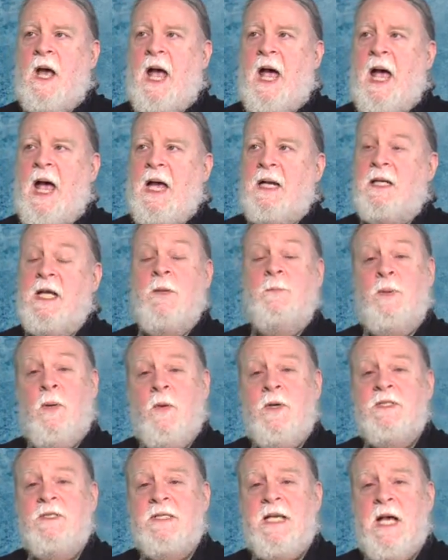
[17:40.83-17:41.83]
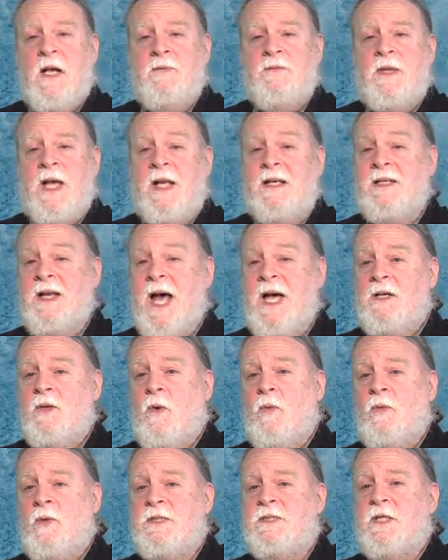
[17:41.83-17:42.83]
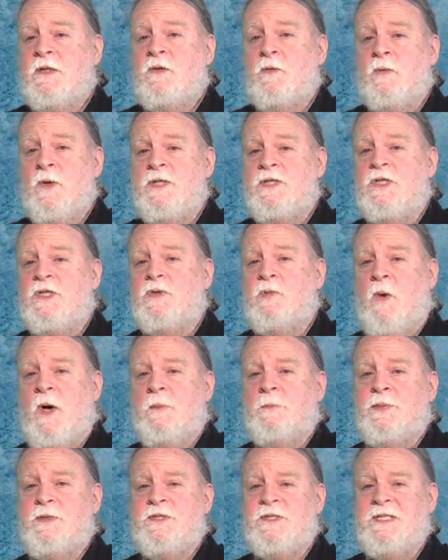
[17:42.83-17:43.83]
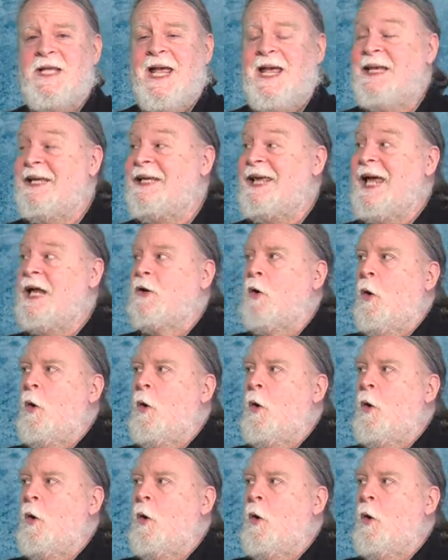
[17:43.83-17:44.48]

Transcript: And he points out that not only did the richest one percent get